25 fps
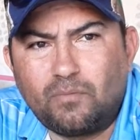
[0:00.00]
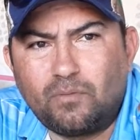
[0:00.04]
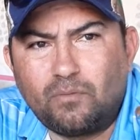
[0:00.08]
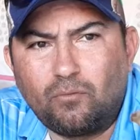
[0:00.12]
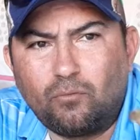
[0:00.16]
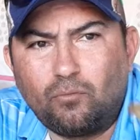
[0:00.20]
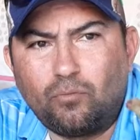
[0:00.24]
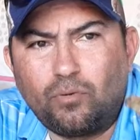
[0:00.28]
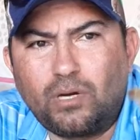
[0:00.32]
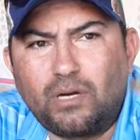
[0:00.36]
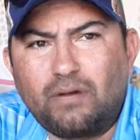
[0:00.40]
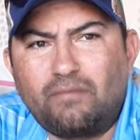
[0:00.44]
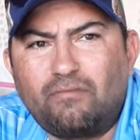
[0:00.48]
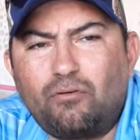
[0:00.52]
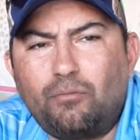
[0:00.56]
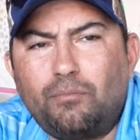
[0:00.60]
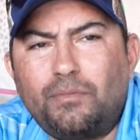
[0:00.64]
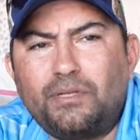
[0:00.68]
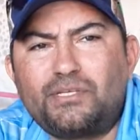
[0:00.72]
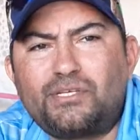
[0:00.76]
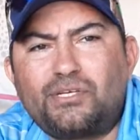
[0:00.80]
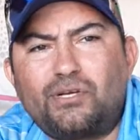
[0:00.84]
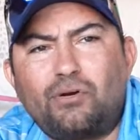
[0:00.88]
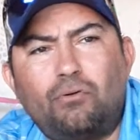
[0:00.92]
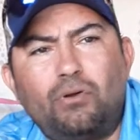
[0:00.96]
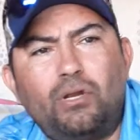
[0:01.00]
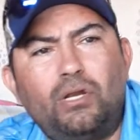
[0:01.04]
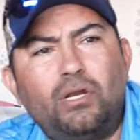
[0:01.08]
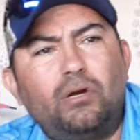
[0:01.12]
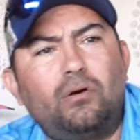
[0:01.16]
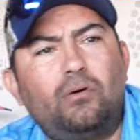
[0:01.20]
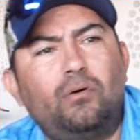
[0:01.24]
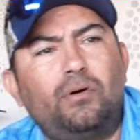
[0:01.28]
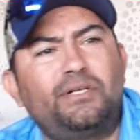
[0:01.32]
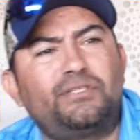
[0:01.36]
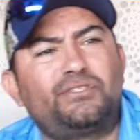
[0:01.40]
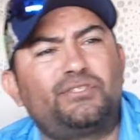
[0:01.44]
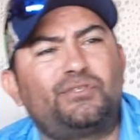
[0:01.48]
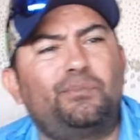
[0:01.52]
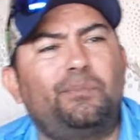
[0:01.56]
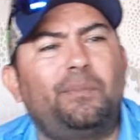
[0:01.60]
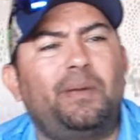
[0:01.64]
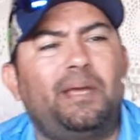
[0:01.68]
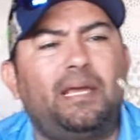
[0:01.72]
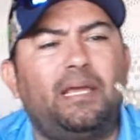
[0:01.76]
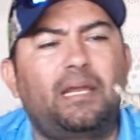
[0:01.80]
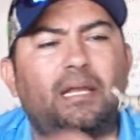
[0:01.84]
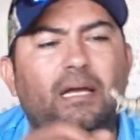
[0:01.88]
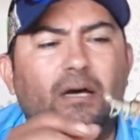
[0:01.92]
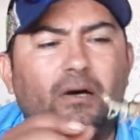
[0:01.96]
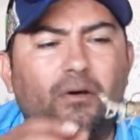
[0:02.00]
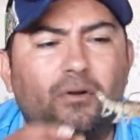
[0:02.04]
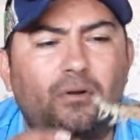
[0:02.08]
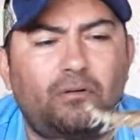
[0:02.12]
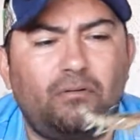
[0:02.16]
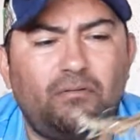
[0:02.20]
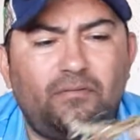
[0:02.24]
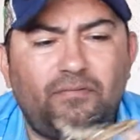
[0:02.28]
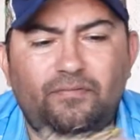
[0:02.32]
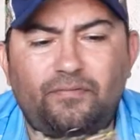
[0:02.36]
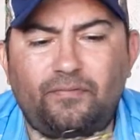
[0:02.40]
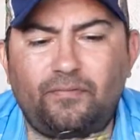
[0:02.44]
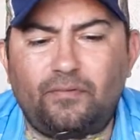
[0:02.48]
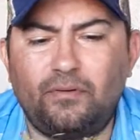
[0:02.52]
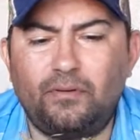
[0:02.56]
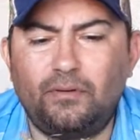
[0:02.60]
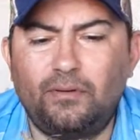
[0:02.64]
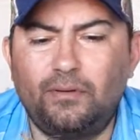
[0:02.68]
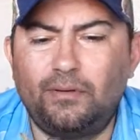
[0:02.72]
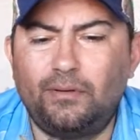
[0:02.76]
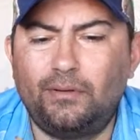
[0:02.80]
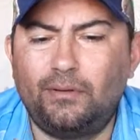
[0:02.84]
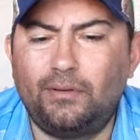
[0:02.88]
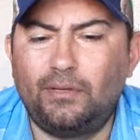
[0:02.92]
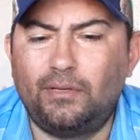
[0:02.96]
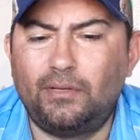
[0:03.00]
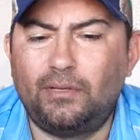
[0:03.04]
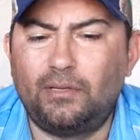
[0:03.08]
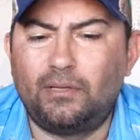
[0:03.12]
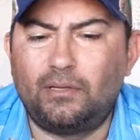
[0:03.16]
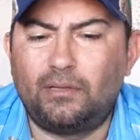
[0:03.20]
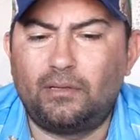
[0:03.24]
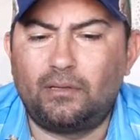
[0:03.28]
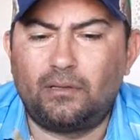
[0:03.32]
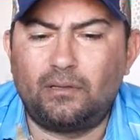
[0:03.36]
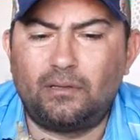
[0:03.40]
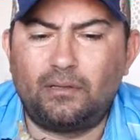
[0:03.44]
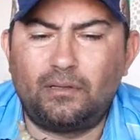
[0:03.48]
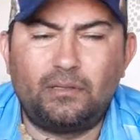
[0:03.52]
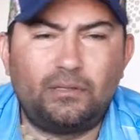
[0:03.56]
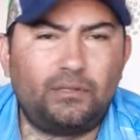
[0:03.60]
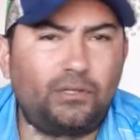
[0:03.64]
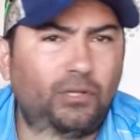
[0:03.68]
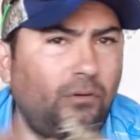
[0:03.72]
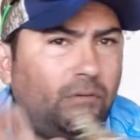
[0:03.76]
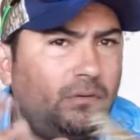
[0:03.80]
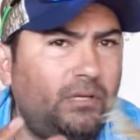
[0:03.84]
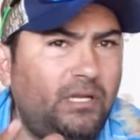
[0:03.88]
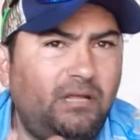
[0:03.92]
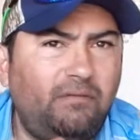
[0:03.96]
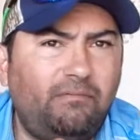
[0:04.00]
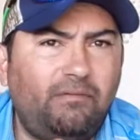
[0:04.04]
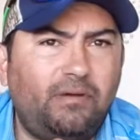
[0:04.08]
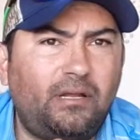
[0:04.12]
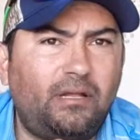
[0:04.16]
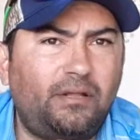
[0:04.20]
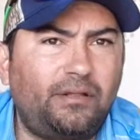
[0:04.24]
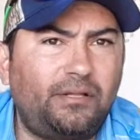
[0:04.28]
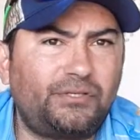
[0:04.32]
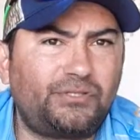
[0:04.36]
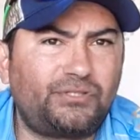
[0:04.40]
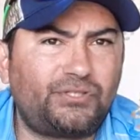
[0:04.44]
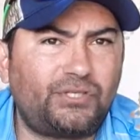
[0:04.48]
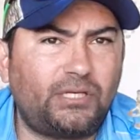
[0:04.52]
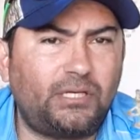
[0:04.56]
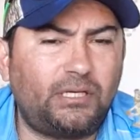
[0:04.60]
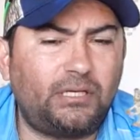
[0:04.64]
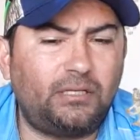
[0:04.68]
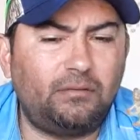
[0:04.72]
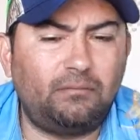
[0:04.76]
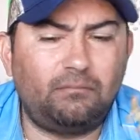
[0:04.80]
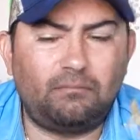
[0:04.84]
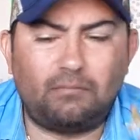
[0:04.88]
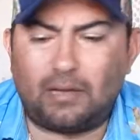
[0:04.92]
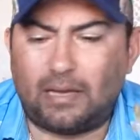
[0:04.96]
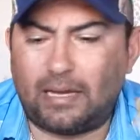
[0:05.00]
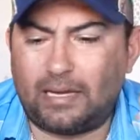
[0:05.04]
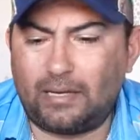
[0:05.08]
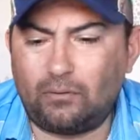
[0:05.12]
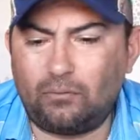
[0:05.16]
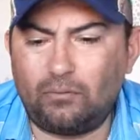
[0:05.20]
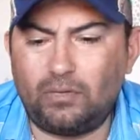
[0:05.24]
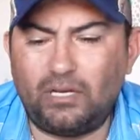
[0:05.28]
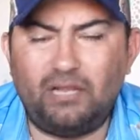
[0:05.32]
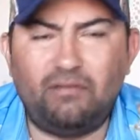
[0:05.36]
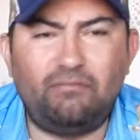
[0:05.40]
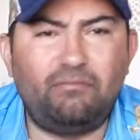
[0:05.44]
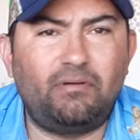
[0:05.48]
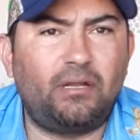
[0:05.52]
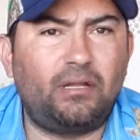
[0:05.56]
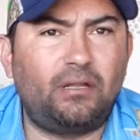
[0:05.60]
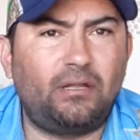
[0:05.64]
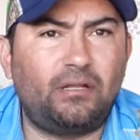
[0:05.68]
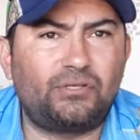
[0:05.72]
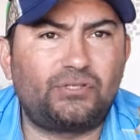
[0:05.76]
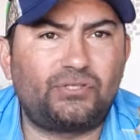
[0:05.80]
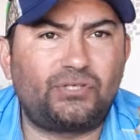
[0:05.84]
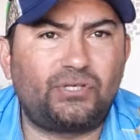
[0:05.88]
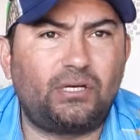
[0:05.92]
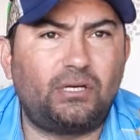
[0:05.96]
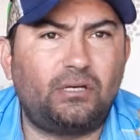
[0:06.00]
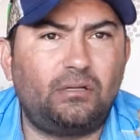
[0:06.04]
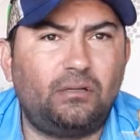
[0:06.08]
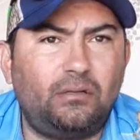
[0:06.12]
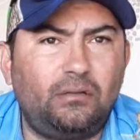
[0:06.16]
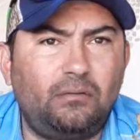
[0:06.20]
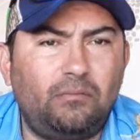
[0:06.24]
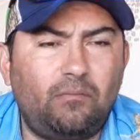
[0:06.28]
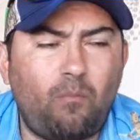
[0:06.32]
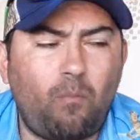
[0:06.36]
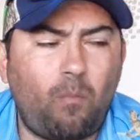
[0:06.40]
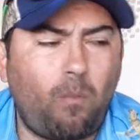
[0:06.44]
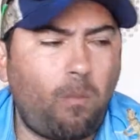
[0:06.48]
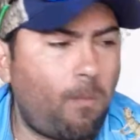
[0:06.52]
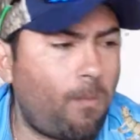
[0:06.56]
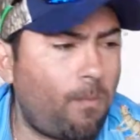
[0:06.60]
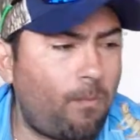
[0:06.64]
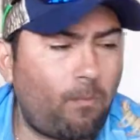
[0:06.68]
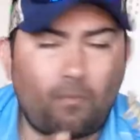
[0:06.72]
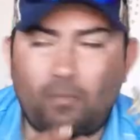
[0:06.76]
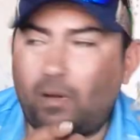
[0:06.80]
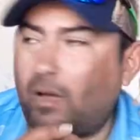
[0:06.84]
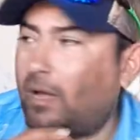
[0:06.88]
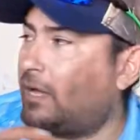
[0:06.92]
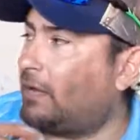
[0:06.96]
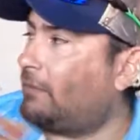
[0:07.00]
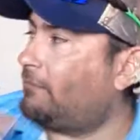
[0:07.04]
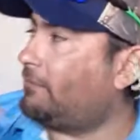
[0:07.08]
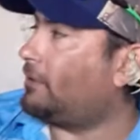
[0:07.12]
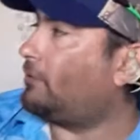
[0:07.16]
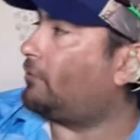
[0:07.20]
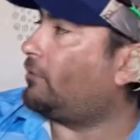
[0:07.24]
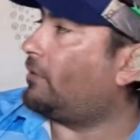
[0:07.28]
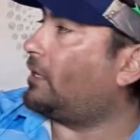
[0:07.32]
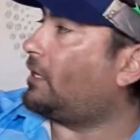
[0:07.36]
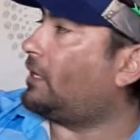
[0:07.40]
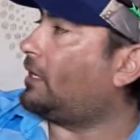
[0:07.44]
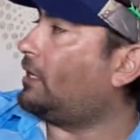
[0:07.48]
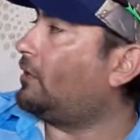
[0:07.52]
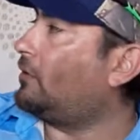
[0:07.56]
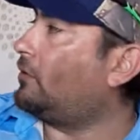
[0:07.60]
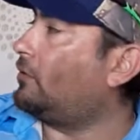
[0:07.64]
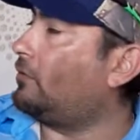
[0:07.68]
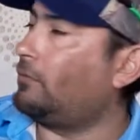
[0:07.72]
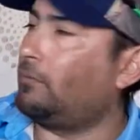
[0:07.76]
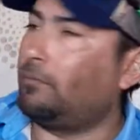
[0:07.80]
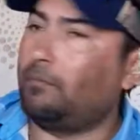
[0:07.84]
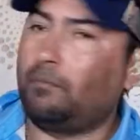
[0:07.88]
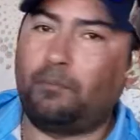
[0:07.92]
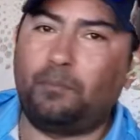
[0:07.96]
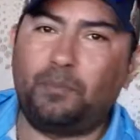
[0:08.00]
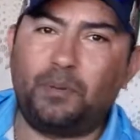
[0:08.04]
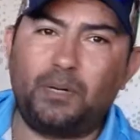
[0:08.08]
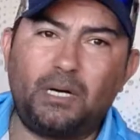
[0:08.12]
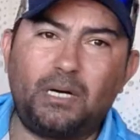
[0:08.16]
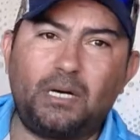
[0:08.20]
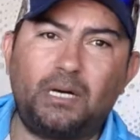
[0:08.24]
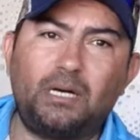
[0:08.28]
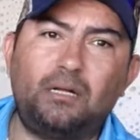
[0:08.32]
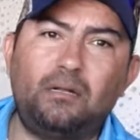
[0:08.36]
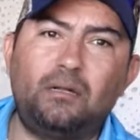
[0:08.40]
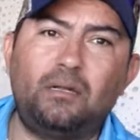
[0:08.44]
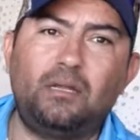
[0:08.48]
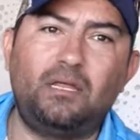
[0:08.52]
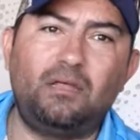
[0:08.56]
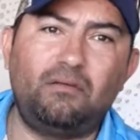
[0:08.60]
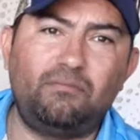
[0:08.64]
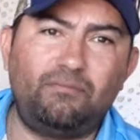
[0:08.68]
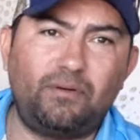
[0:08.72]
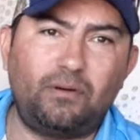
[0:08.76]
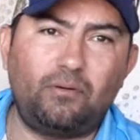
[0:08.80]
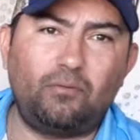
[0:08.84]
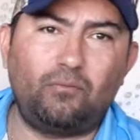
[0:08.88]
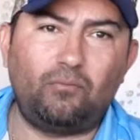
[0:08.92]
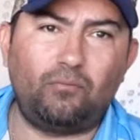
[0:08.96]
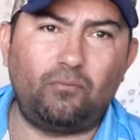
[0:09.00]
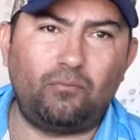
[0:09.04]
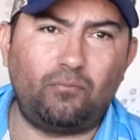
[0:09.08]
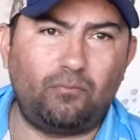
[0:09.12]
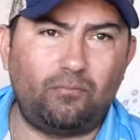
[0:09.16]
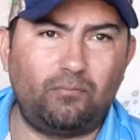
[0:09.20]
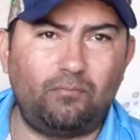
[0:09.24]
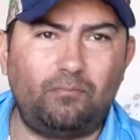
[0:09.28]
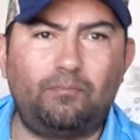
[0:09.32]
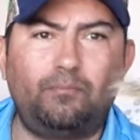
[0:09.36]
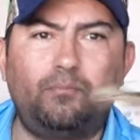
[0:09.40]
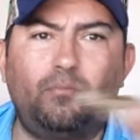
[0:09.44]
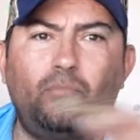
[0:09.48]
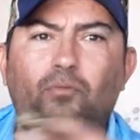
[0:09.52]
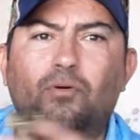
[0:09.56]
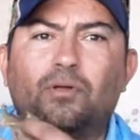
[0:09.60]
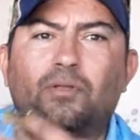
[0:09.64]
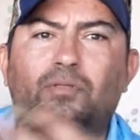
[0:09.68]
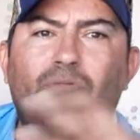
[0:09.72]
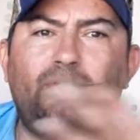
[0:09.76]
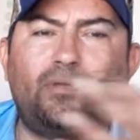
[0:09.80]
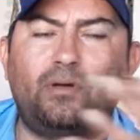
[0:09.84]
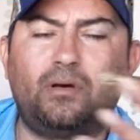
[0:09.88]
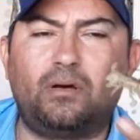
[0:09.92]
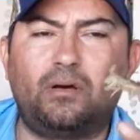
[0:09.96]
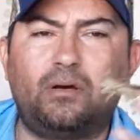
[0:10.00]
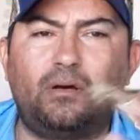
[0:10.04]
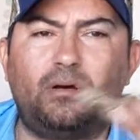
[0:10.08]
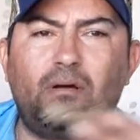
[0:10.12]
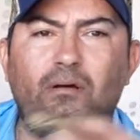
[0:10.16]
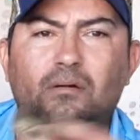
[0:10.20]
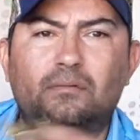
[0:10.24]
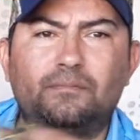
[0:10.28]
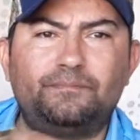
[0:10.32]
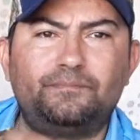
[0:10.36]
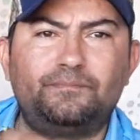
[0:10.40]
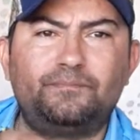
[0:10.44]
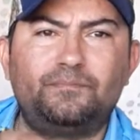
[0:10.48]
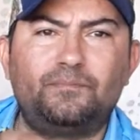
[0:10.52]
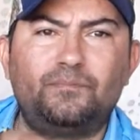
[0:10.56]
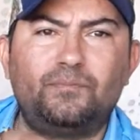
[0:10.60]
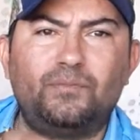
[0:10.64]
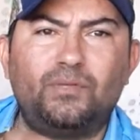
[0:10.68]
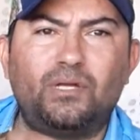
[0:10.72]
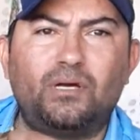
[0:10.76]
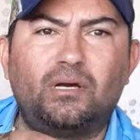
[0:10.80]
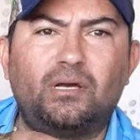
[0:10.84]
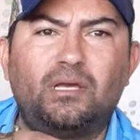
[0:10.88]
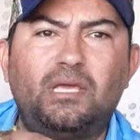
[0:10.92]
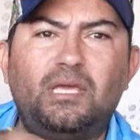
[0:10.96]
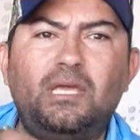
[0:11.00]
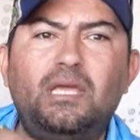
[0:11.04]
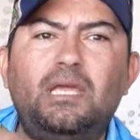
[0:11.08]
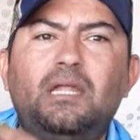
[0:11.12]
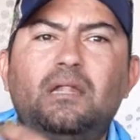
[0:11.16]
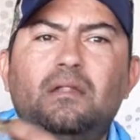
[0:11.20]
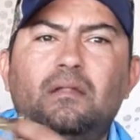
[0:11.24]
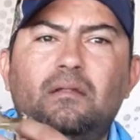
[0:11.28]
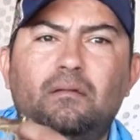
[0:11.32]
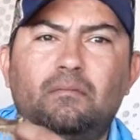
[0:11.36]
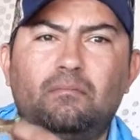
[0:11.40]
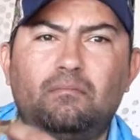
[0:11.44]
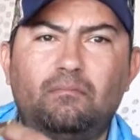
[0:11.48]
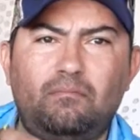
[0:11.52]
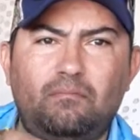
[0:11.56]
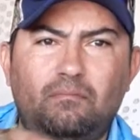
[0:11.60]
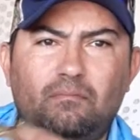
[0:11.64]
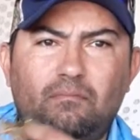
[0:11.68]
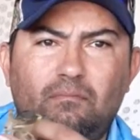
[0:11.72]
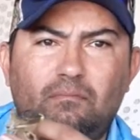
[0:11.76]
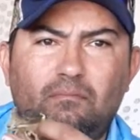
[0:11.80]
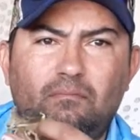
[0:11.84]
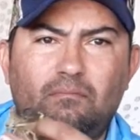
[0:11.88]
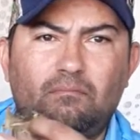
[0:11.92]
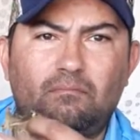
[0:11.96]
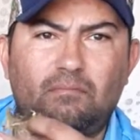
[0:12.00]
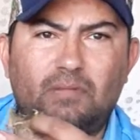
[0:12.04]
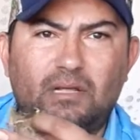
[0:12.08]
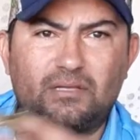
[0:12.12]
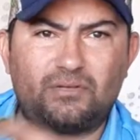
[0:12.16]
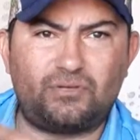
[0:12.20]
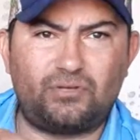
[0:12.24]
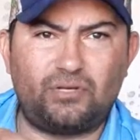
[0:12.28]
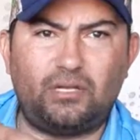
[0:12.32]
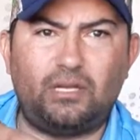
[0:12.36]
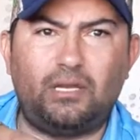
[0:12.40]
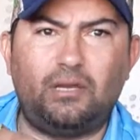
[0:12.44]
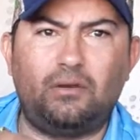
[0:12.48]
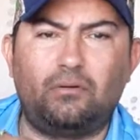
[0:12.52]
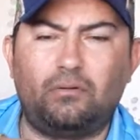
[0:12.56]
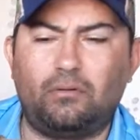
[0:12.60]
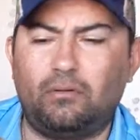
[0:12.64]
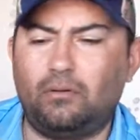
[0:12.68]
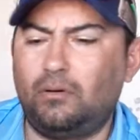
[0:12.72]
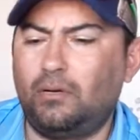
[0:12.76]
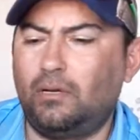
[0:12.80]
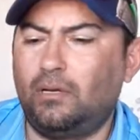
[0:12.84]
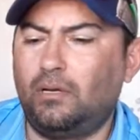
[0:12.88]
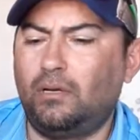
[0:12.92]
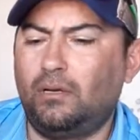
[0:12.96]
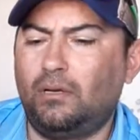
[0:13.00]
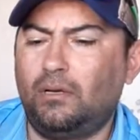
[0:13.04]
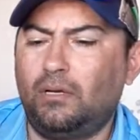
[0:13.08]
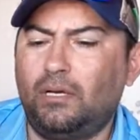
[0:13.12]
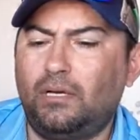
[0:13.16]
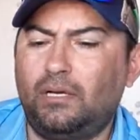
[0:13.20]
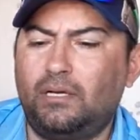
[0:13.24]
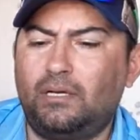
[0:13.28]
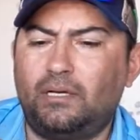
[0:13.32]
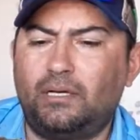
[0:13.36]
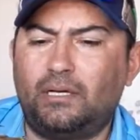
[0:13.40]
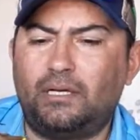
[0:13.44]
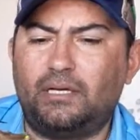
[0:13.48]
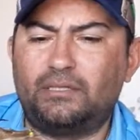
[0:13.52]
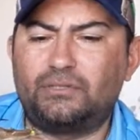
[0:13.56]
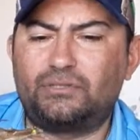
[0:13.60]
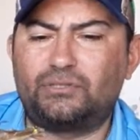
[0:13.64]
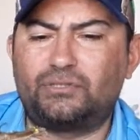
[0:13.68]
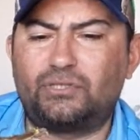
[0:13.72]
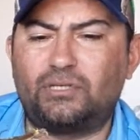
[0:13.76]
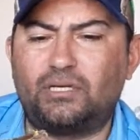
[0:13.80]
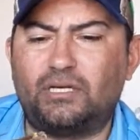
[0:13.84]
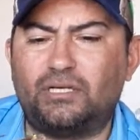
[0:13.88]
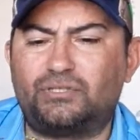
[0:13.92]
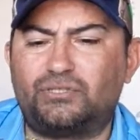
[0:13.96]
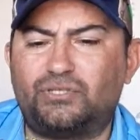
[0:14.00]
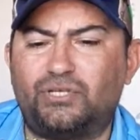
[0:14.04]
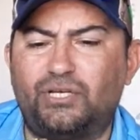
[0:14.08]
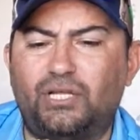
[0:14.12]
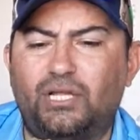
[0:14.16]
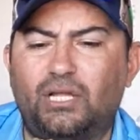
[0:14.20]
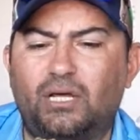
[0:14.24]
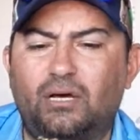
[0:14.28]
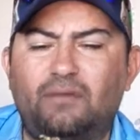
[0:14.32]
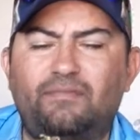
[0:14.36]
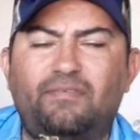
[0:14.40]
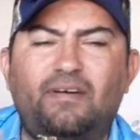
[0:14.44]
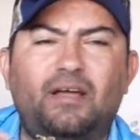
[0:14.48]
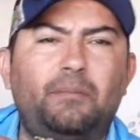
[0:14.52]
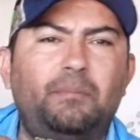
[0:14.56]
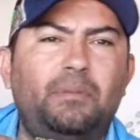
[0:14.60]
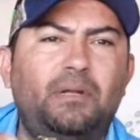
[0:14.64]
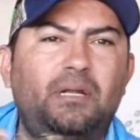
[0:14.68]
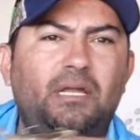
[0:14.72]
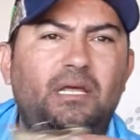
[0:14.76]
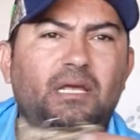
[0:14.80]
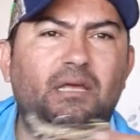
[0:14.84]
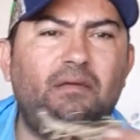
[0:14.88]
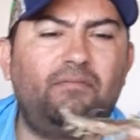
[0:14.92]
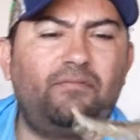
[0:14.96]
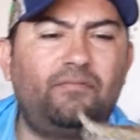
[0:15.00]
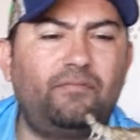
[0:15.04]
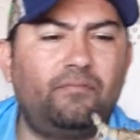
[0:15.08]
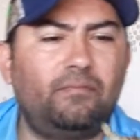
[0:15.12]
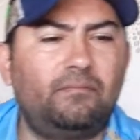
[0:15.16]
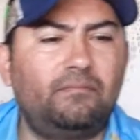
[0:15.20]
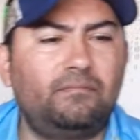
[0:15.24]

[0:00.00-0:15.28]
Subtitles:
whatever material it's made out of, don't leave it in the sun. I don't leave it in the sun. I have it right here. But even with the heat that's in here, it's enough, I believe,